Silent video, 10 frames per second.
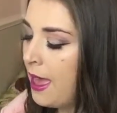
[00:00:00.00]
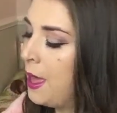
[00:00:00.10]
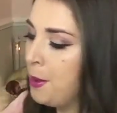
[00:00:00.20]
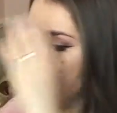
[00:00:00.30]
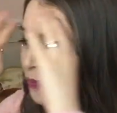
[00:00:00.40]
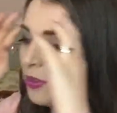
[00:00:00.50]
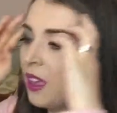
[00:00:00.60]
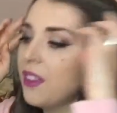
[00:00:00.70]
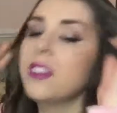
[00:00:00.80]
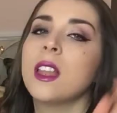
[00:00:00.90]
And
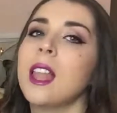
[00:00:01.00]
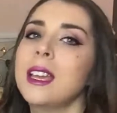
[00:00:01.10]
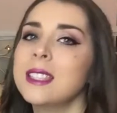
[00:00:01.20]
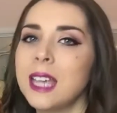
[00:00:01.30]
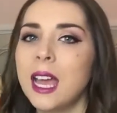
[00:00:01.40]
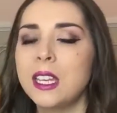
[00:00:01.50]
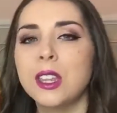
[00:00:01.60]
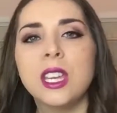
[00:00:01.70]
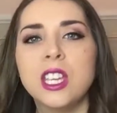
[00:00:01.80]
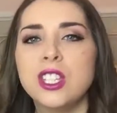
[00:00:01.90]
then the last kind
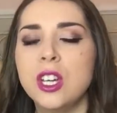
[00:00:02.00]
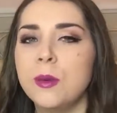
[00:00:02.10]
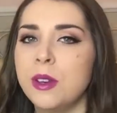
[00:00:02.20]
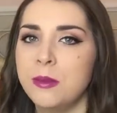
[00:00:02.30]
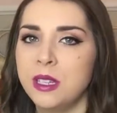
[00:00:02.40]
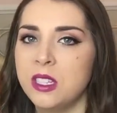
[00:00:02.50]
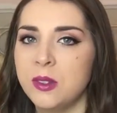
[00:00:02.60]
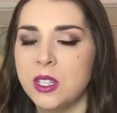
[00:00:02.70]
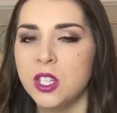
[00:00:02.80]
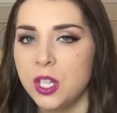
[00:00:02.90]
of thing, you don't want to be
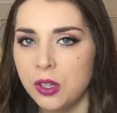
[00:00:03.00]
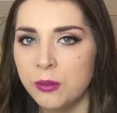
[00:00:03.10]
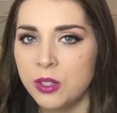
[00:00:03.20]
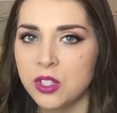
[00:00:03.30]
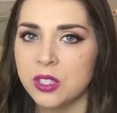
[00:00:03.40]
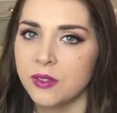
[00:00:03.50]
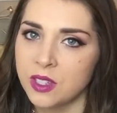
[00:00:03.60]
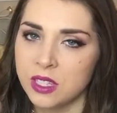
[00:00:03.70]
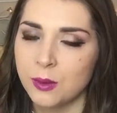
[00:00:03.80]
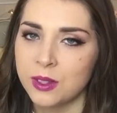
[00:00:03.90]
doing too much, because
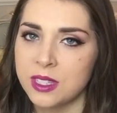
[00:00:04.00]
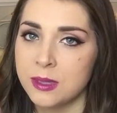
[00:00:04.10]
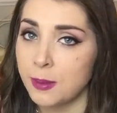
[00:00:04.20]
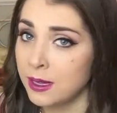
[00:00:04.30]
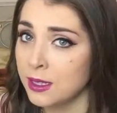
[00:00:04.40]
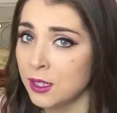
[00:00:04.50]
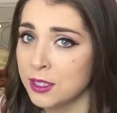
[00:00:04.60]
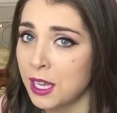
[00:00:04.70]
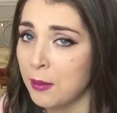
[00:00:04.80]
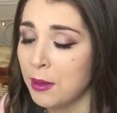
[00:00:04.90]
obviously you want to spend a
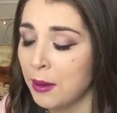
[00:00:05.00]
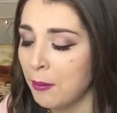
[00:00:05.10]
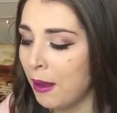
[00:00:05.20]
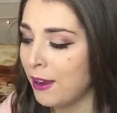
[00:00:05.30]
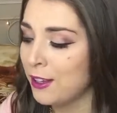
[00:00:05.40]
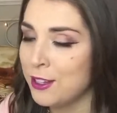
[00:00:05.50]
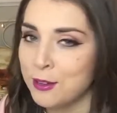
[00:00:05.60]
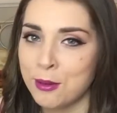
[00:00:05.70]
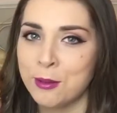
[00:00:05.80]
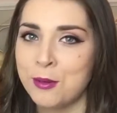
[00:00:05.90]
lot of time with your partner. You
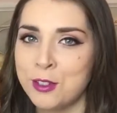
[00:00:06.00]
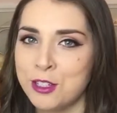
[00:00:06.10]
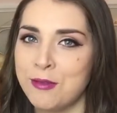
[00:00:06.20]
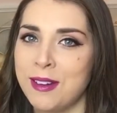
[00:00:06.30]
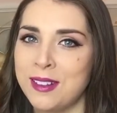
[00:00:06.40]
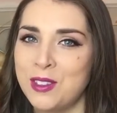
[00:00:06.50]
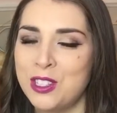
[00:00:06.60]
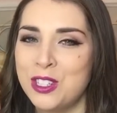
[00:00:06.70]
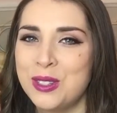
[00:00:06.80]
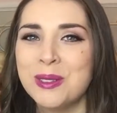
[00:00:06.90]
don't want to be rushing around
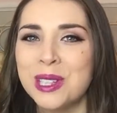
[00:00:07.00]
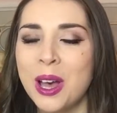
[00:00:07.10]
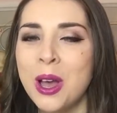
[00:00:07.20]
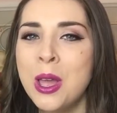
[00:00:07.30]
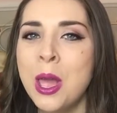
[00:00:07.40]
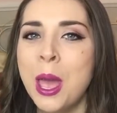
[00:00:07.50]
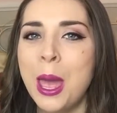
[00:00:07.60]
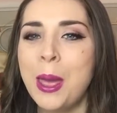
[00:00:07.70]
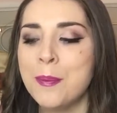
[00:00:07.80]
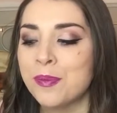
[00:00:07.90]
having to do a lot.
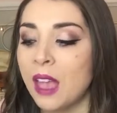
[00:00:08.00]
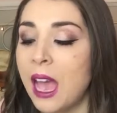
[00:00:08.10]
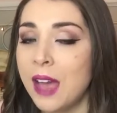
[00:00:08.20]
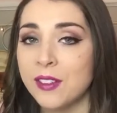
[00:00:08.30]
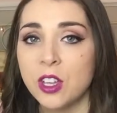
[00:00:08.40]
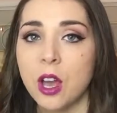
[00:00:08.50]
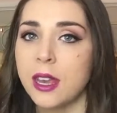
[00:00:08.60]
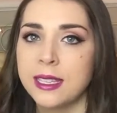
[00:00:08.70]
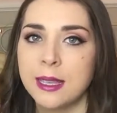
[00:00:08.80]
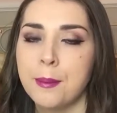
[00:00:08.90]
I haven't got
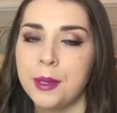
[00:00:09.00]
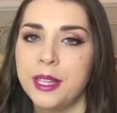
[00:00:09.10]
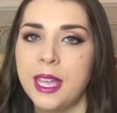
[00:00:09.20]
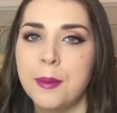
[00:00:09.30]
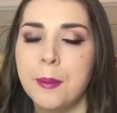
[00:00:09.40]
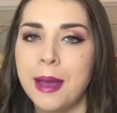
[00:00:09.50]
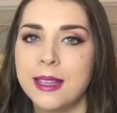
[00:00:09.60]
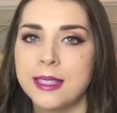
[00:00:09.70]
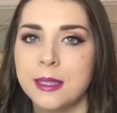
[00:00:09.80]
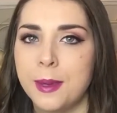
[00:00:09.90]
an example here, but
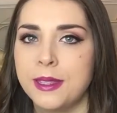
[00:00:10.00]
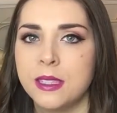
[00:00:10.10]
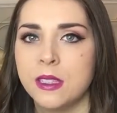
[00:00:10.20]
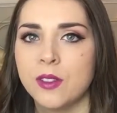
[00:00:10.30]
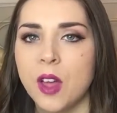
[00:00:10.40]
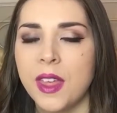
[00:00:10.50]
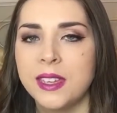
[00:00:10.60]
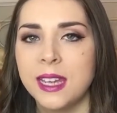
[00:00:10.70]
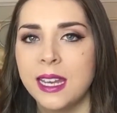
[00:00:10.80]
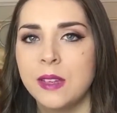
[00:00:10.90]
Marks and Spencer's have got
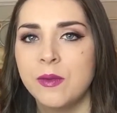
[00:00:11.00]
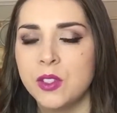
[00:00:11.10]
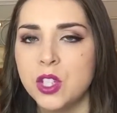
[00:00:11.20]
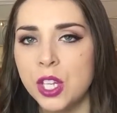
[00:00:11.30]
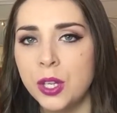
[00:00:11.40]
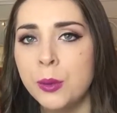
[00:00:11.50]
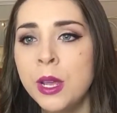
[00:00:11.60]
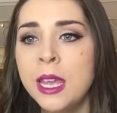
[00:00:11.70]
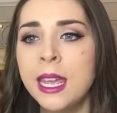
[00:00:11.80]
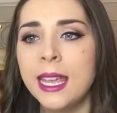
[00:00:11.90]
their dining for two.
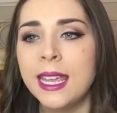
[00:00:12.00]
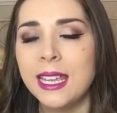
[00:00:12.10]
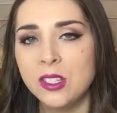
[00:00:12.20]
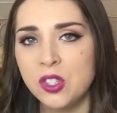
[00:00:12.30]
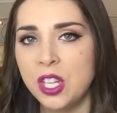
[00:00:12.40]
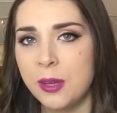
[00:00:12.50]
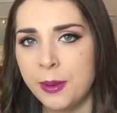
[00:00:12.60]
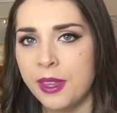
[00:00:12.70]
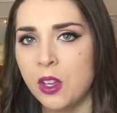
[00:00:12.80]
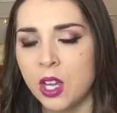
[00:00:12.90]
It is
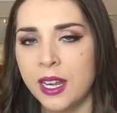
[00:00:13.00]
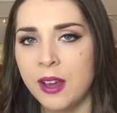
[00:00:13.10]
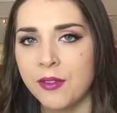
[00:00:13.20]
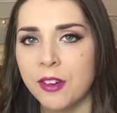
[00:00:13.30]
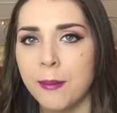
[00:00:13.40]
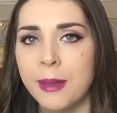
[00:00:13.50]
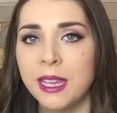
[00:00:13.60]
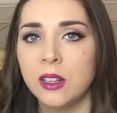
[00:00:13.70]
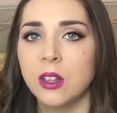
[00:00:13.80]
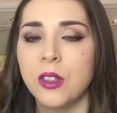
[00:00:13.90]
cheaper than going out for a
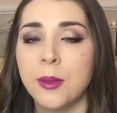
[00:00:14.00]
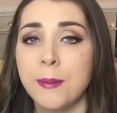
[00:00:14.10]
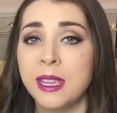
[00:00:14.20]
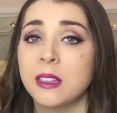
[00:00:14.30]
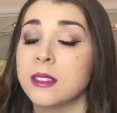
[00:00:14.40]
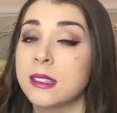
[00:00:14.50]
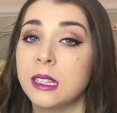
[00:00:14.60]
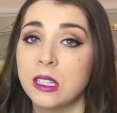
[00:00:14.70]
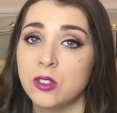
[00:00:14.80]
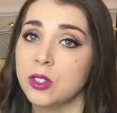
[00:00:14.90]
meal. The meal's
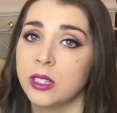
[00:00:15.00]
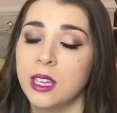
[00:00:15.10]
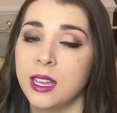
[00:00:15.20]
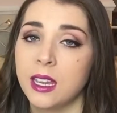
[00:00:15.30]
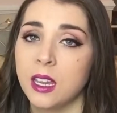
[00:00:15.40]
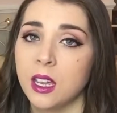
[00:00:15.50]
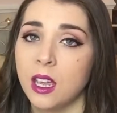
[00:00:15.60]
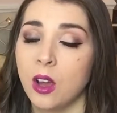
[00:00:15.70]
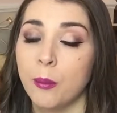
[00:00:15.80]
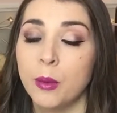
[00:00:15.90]
literally
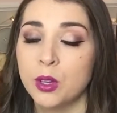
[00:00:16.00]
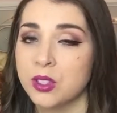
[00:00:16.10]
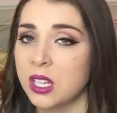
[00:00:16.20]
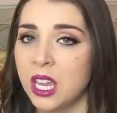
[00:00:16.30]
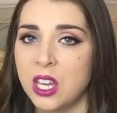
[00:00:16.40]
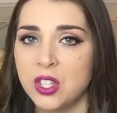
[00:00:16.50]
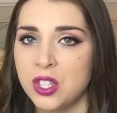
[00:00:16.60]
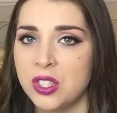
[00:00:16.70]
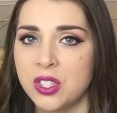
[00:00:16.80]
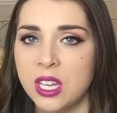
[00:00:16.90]
on most
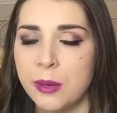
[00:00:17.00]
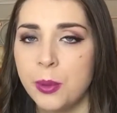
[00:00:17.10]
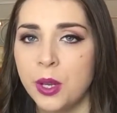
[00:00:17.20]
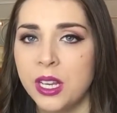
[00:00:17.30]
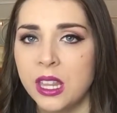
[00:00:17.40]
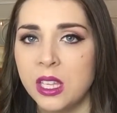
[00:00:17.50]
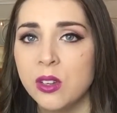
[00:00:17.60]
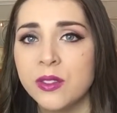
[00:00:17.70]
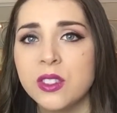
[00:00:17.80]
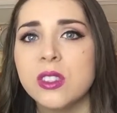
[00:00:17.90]
occasions need putting in the
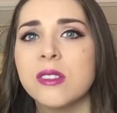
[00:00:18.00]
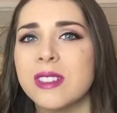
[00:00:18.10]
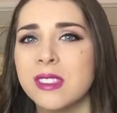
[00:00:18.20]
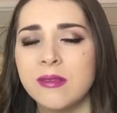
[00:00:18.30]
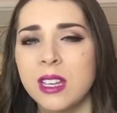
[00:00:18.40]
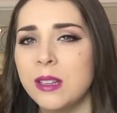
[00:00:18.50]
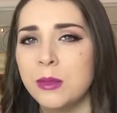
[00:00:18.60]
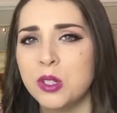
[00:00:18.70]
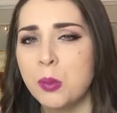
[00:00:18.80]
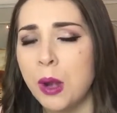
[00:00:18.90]
oven, so there isn't really
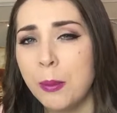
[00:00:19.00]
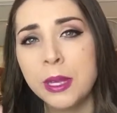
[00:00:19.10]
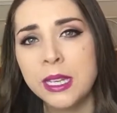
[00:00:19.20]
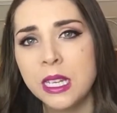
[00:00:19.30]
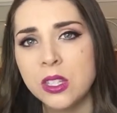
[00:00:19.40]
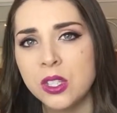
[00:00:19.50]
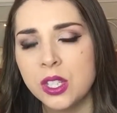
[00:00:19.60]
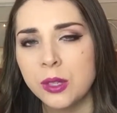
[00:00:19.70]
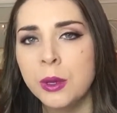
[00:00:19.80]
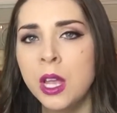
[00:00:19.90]
much prep you need to
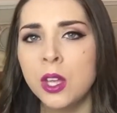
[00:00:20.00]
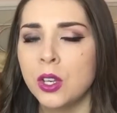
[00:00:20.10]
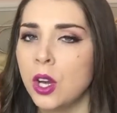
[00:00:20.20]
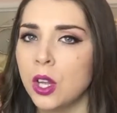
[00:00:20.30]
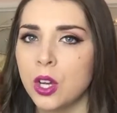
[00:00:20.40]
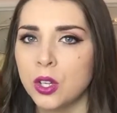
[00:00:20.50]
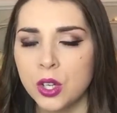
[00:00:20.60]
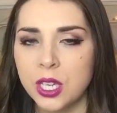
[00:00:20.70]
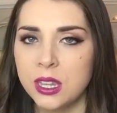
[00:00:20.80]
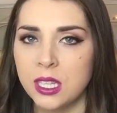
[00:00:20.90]
do, not a lot of
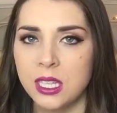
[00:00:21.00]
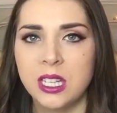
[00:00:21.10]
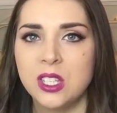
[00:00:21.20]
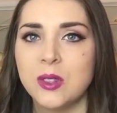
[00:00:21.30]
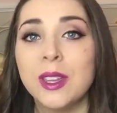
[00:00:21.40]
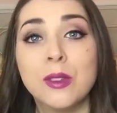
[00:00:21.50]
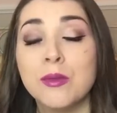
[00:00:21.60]
cooking that needs doing.